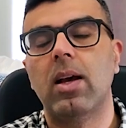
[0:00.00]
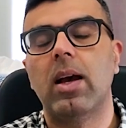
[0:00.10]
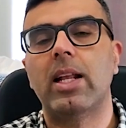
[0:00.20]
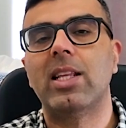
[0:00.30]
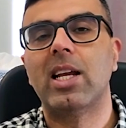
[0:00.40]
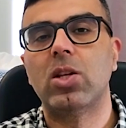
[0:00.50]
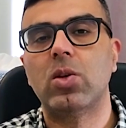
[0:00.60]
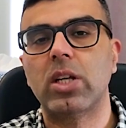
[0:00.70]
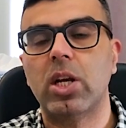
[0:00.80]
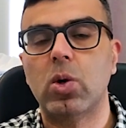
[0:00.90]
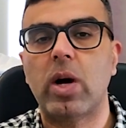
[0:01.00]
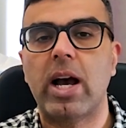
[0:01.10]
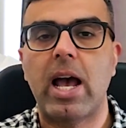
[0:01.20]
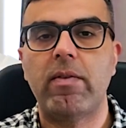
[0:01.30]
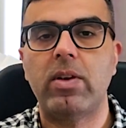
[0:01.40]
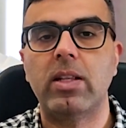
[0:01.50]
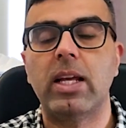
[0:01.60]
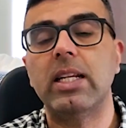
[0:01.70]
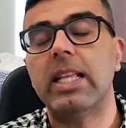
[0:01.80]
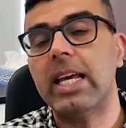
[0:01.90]
And then you say, no, I haven't.
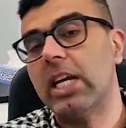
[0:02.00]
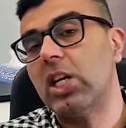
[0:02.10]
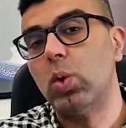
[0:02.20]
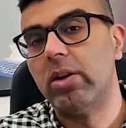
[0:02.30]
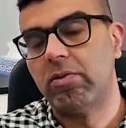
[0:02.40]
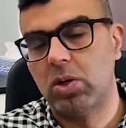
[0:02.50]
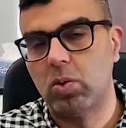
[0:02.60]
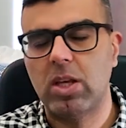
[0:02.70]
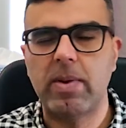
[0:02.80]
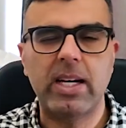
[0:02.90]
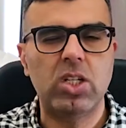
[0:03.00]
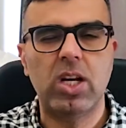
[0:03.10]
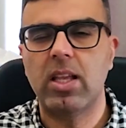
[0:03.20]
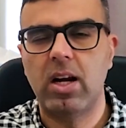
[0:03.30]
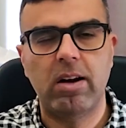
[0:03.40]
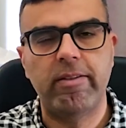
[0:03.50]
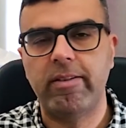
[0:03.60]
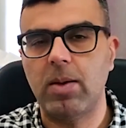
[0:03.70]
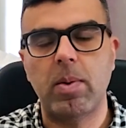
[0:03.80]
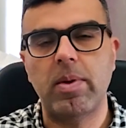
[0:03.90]
Then they can do it for you. They might charge a little
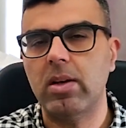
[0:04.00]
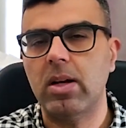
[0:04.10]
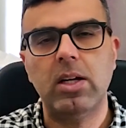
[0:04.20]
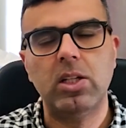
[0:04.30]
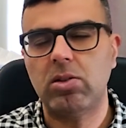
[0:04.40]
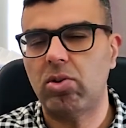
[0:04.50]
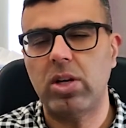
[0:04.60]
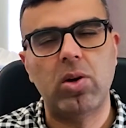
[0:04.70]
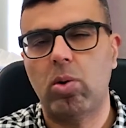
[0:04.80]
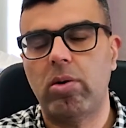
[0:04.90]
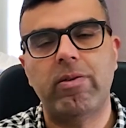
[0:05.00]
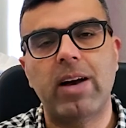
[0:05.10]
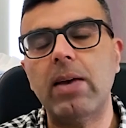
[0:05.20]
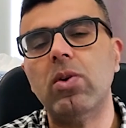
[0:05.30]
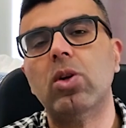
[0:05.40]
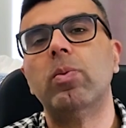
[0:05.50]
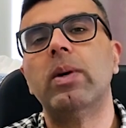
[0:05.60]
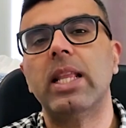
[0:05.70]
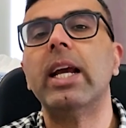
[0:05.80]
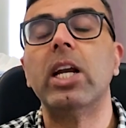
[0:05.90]
fee, maybe €3 or €5,
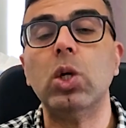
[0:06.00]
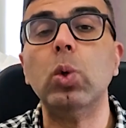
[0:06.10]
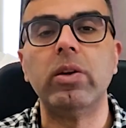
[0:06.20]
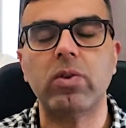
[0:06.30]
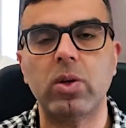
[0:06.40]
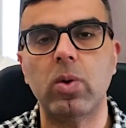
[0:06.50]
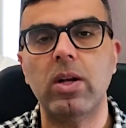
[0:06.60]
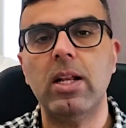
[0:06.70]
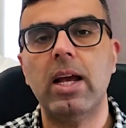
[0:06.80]
but they can do it for you.